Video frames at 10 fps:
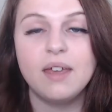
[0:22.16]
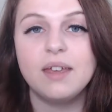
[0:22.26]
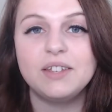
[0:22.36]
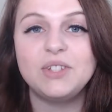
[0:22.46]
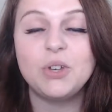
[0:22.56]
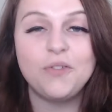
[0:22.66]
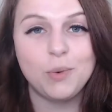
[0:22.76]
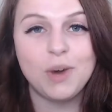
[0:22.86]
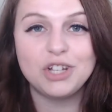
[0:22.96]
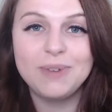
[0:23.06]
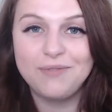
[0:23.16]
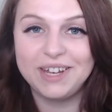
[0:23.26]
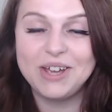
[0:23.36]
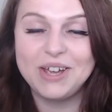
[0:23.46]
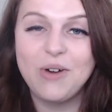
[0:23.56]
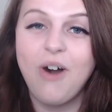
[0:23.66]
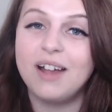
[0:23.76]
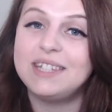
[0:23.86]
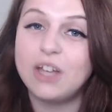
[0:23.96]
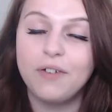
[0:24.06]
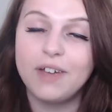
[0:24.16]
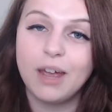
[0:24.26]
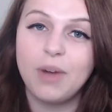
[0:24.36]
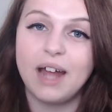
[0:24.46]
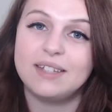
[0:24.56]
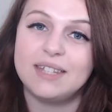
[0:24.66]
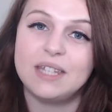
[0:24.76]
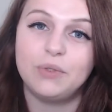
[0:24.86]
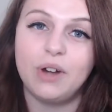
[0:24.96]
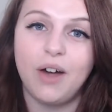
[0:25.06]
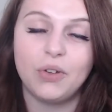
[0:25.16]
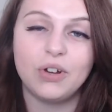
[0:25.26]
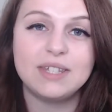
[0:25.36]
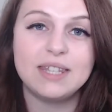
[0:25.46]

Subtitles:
So if you watched my video on self-care practices for authors,